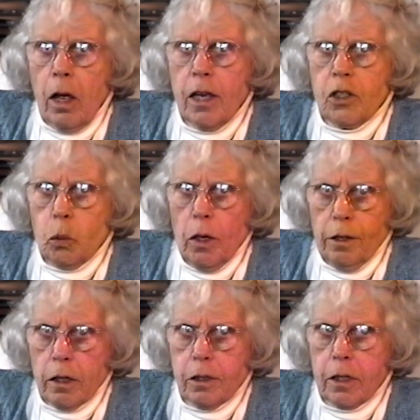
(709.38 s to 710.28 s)
is with
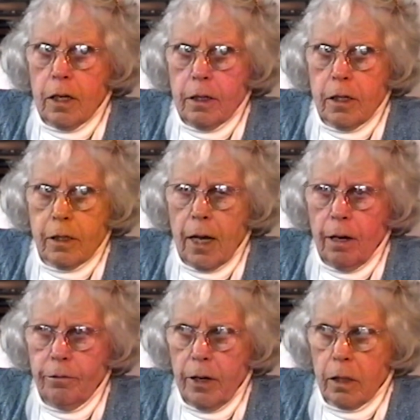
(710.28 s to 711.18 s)
us in this
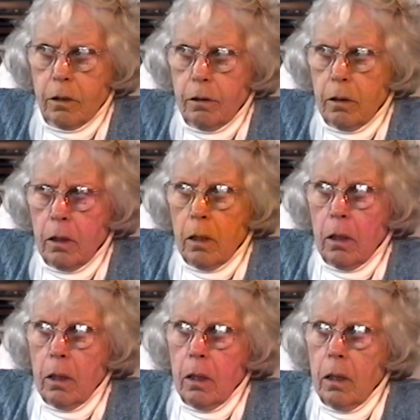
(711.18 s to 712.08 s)
Advent,
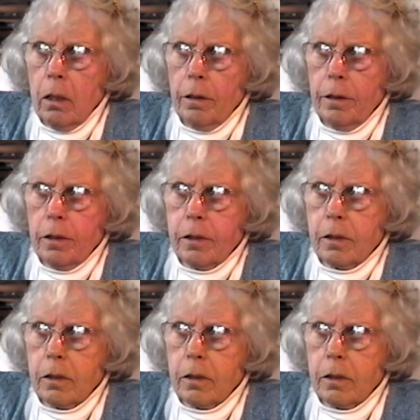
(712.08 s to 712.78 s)
the